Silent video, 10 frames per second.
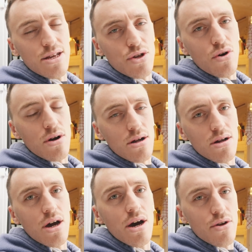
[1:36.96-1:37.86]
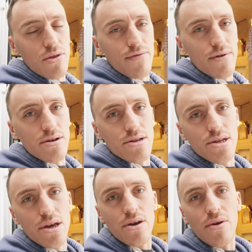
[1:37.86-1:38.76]
got a curtain on the front,
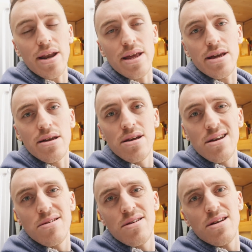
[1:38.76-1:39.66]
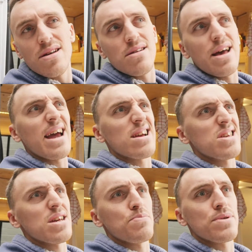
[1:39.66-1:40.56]
so any
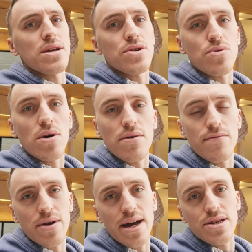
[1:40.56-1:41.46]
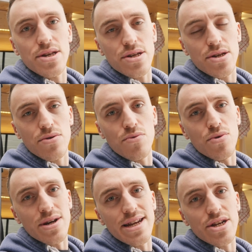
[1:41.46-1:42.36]
excess potential harmful gases
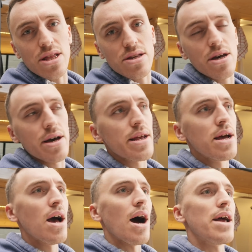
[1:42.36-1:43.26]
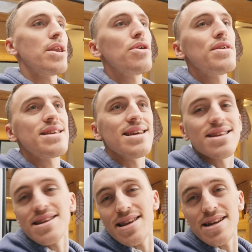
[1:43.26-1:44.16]
would leach out the side. I know this
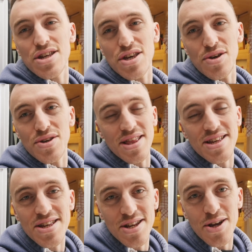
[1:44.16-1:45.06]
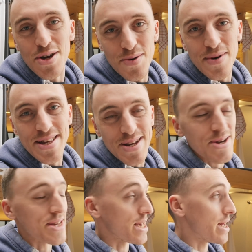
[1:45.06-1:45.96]
isn't an excuse and this isn't a good way to
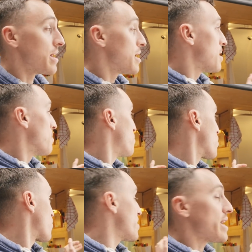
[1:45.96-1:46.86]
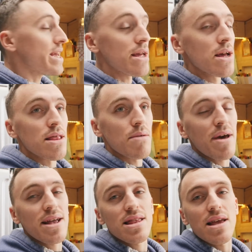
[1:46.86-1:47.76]
look at it, but really the
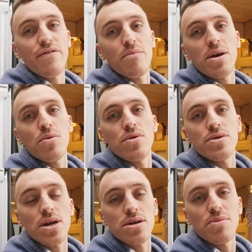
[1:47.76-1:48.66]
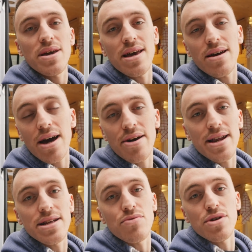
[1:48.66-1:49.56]
main thing for me was I was making it a
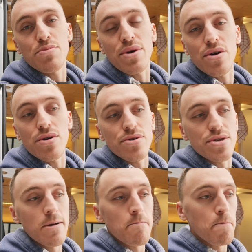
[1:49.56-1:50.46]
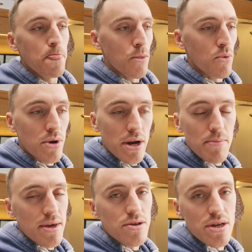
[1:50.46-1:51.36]
calculated risk because we would only
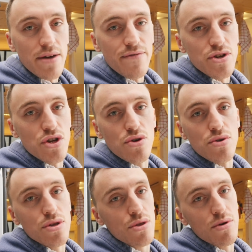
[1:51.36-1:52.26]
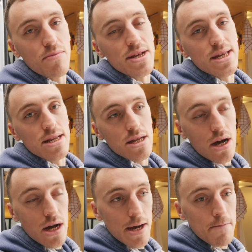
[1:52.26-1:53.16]
be using it for 2 to 3 minutes at a
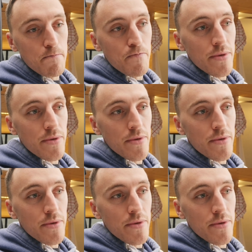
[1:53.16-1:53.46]
time,